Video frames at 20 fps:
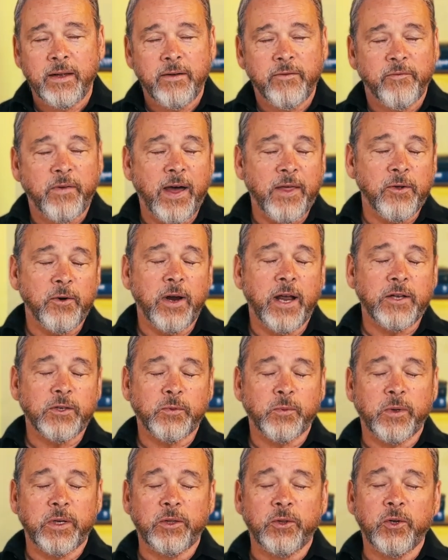Father,
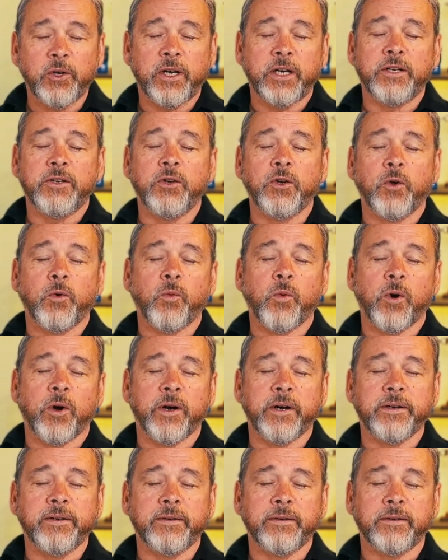as we look into your
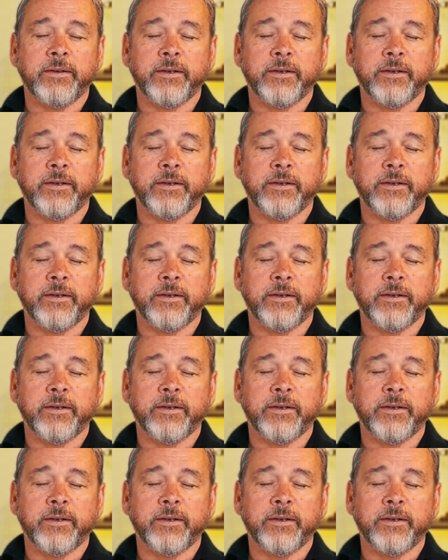word,